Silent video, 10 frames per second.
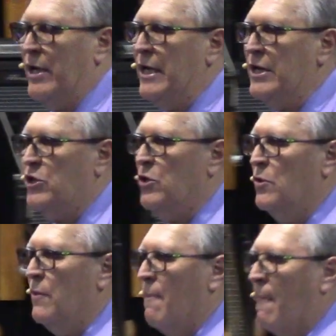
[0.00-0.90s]
We need
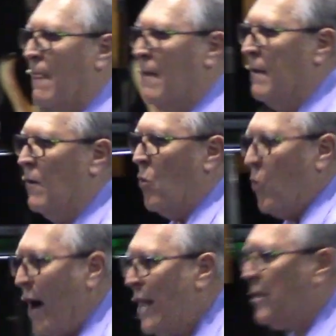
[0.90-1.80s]
to
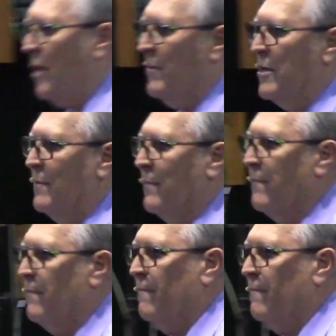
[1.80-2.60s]
welcome Him